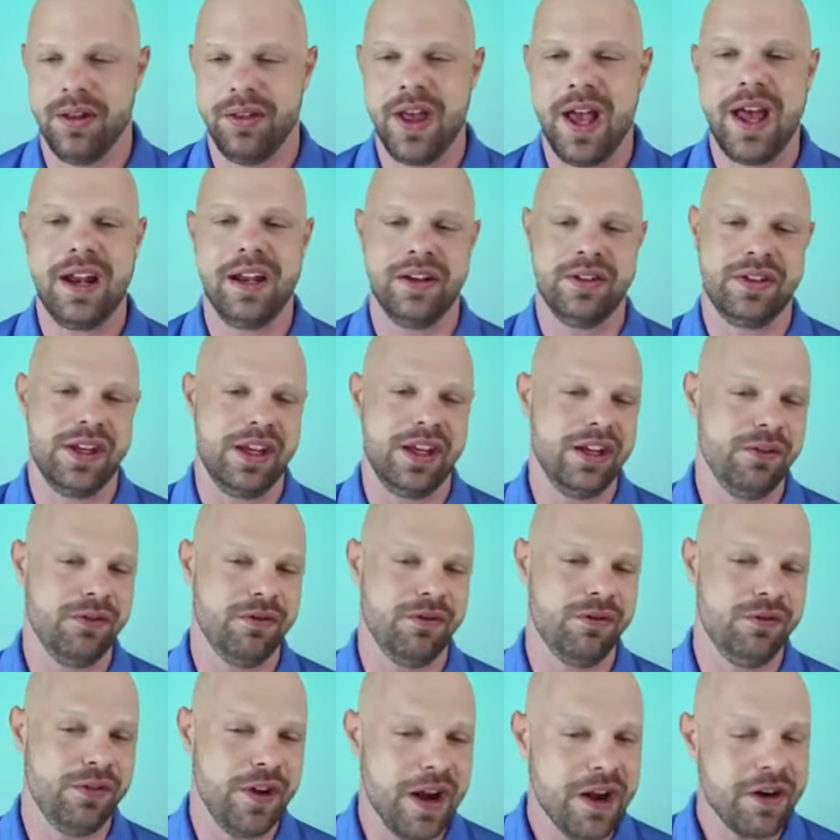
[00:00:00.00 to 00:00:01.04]
That is a
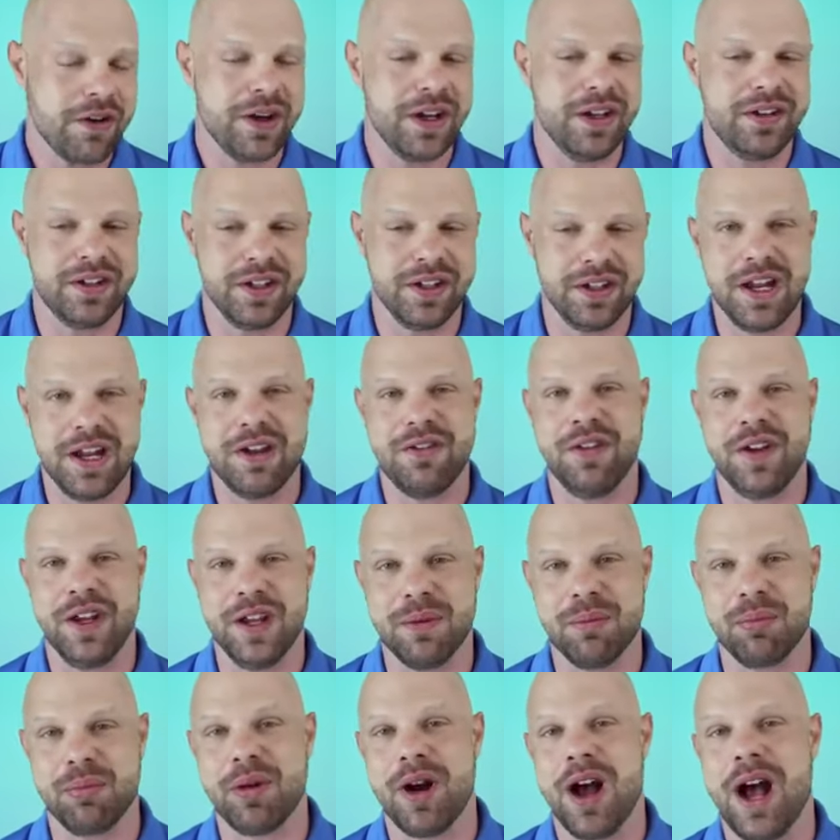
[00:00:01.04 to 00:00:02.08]
very
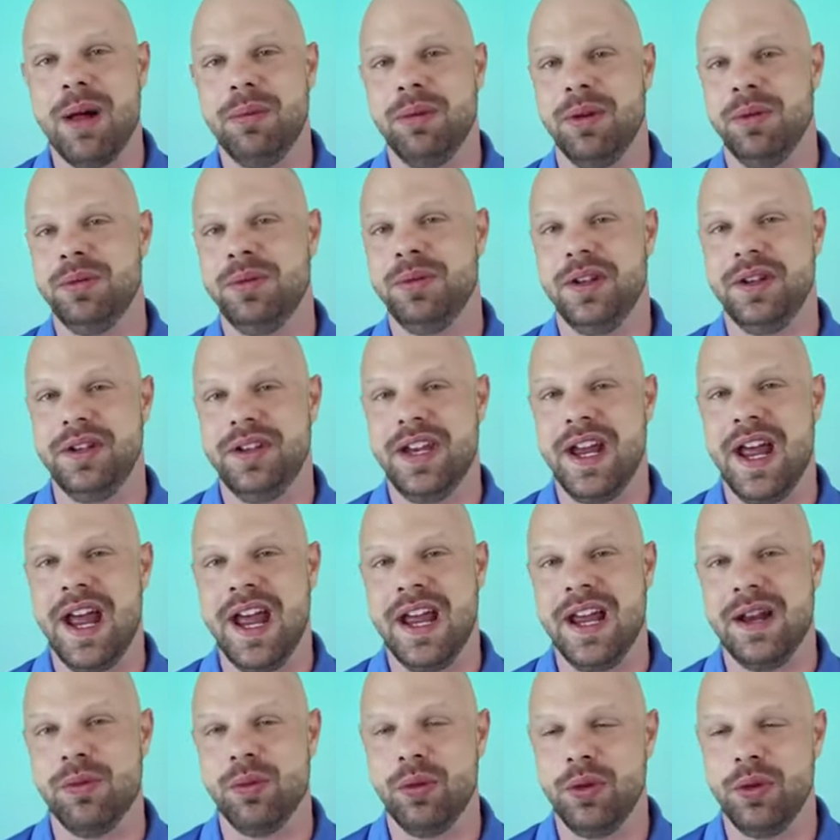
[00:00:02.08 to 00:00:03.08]
significant problem today,